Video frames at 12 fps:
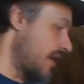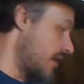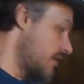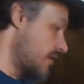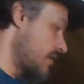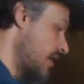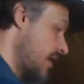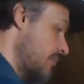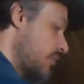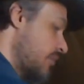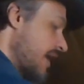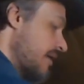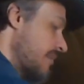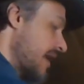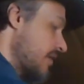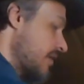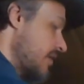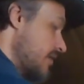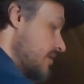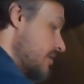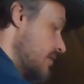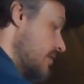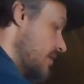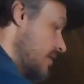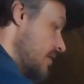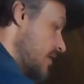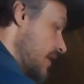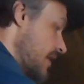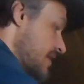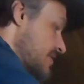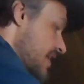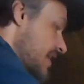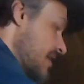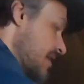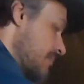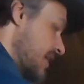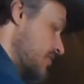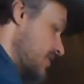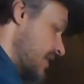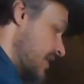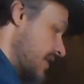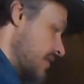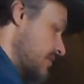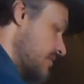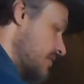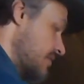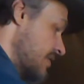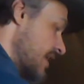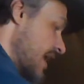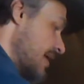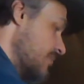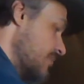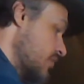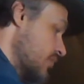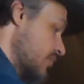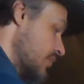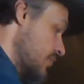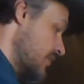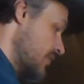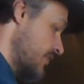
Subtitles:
care. Brandon Mackhart, as I keep mentioning, the game guru.